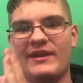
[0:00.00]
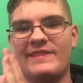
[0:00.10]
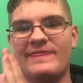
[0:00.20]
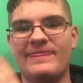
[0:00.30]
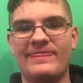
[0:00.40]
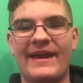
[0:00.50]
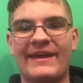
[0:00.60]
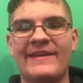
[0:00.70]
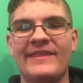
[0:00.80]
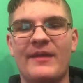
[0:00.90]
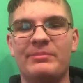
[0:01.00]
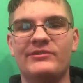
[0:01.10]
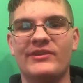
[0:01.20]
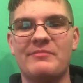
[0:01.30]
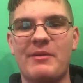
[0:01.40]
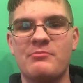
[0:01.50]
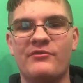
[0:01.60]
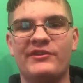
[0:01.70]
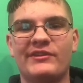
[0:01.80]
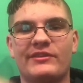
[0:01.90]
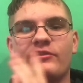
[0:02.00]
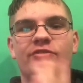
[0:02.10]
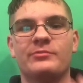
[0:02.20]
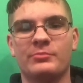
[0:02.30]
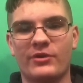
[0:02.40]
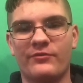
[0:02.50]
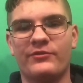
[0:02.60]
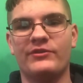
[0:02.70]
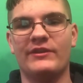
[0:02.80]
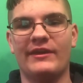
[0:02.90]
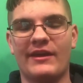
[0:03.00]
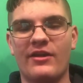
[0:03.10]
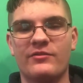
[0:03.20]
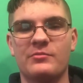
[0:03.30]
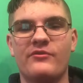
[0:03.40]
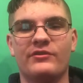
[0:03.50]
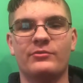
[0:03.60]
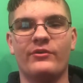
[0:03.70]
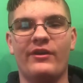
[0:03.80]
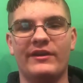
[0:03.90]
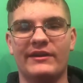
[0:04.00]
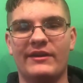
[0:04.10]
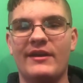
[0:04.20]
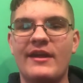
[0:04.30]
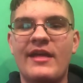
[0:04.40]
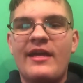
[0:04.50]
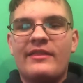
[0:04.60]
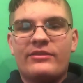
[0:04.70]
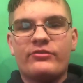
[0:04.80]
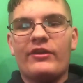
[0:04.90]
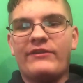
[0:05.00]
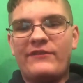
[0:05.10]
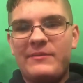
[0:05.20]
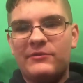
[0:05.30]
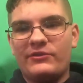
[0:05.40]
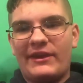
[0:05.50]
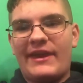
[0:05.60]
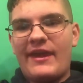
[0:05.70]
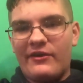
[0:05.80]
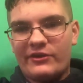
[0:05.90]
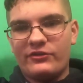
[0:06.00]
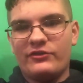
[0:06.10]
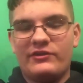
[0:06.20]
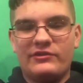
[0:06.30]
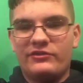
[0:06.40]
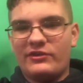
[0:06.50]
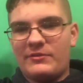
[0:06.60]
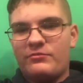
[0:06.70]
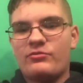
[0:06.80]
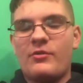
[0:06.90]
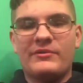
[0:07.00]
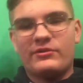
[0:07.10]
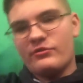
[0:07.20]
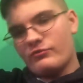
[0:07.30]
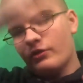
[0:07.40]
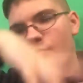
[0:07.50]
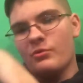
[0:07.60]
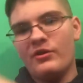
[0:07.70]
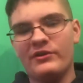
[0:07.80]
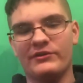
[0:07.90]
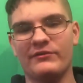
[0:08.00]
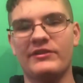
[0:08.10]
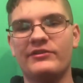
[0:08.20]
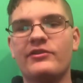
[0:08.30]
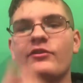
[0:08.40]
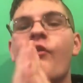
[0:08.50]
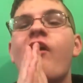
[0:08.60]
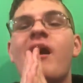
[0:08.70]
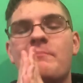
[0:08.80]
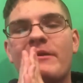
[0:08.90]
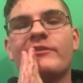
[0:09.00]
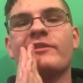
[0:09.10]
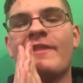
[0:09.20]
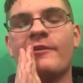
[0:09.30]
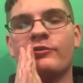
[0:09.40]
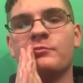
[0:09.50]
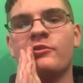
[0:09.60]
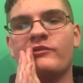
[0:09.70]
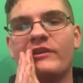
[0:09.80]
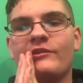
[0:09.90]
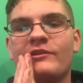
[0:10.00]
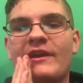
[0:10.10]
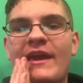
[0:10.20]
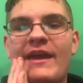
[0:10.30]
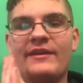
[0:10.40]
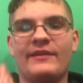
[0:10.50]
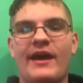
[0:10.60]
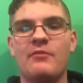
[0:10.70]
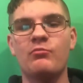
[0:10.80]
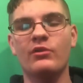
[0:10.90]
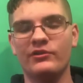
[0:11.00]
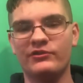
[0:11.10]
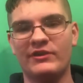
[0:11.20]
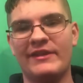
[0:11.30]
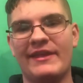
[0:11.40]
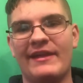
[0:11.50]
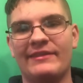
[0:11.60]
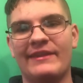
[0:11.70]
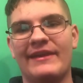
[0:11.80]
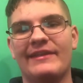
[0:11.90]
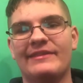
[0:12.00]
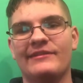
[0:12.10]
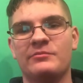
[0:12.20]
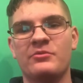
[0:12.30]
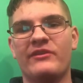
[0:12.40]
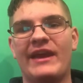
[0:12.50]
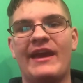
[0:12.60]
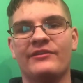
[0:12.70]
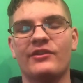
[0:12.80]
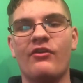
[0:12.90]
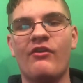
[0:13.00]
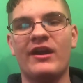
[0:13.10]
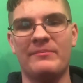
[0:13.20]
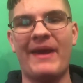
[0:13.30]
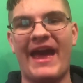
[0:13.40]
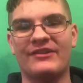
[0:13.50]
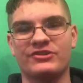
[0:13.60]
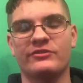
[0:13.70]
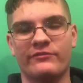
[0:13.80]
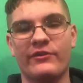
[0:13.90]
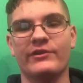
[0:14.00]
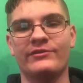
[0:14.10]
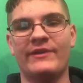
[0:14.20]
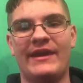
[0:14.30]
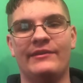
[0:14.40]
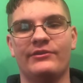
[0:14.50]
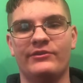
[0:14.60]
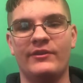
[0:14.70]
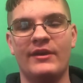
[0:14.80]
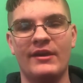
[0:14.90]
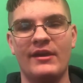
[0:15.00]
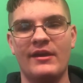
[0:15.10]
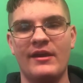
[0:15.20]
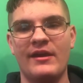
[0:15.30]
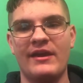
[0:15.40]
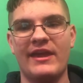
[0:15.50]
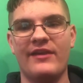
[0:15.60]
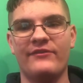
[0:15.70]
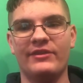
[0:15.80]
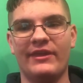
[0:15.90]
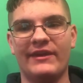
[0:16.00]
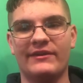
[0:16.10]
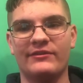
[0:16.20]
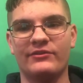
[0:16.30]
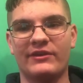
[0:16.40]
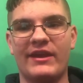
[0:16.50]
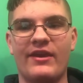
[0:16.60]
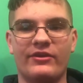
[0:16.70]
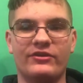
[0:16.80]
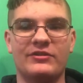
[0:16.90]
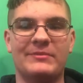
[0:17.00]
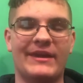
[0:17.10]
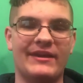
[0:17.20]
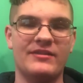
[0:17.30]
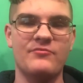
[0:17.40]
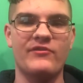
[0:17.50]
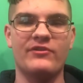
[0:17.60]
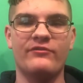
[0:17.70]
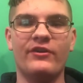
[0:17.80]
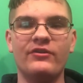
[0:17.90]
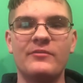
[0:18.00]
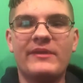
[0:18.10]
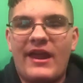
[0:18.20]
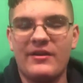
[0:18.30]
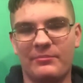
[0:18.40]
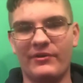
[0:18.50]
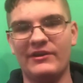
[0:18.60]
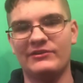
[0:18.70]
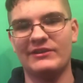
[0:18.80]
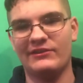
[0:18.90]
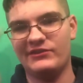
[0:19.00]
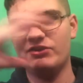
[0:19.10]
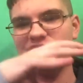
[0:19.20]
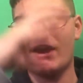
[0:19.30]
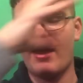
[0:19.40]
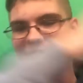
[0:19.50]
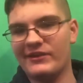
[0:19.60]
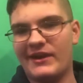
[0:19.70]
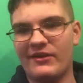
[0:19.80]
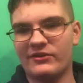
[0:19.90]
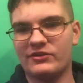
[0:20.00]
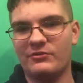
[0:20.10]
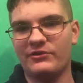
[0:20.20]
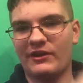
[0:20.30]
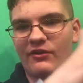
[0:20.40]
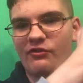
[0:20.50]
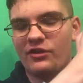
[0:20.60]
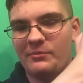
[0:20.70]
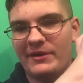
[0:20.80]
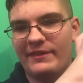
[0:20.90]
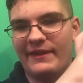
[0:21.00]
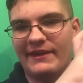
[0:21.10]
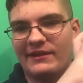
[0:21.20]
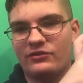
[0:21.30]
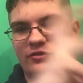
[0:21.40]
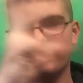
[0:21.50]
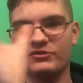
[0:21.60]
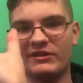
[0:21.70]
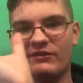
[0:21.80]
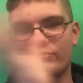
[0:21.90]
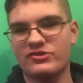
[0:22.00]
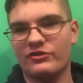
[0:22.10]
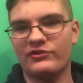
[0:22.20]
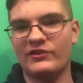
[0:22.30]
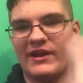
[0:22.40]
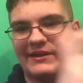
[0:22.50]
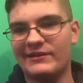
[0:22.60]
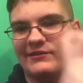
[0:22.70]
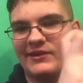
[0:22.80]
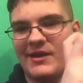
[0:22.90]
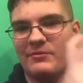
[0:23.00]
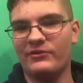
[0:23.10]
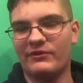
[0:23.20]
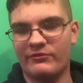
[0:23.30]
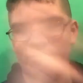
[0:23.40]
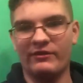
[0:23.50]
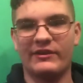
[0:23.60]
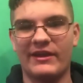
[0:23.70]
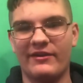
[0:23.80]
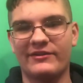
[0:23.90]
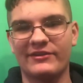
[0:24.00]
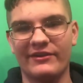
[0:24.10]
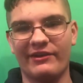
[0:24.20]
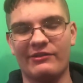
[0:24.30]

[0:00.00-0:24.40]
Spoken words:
And that cannot be said about movies like The Smurfs and, like, other movies where, like, they throw, like, famous, like, characters and you just, like, throw them into the real world and stuff. This is a lot better than those movies. And I will say that this movie has a lot of passion for its fans. Even, like, there's a character at the beginning of the movie who felt a little bit out of place. Like, the CGI on the character was, like, a little bit, like, too much like the original Sonic design, but it was, like, for another character.